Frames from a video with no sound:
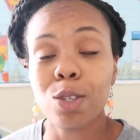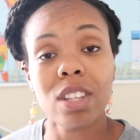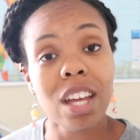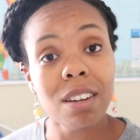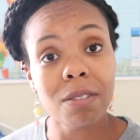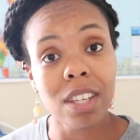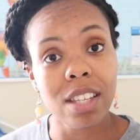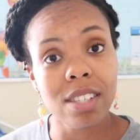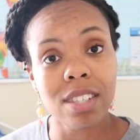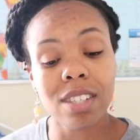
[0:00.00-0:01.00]
So a lot of
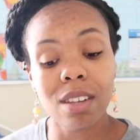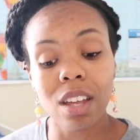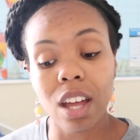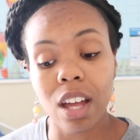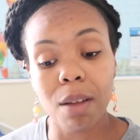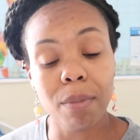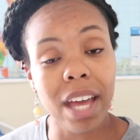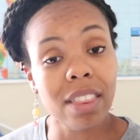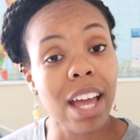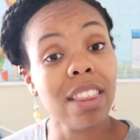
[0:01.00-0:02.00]
these,
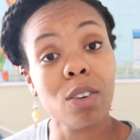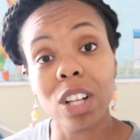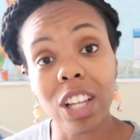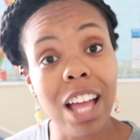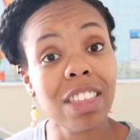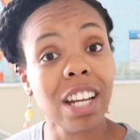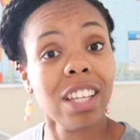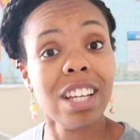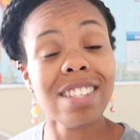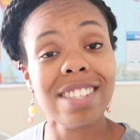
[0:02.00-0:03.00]
there were a lot that I
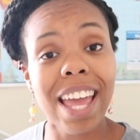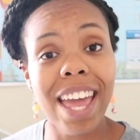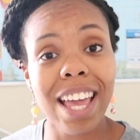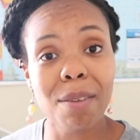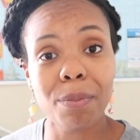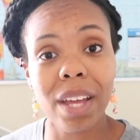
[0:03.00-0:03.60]
could say,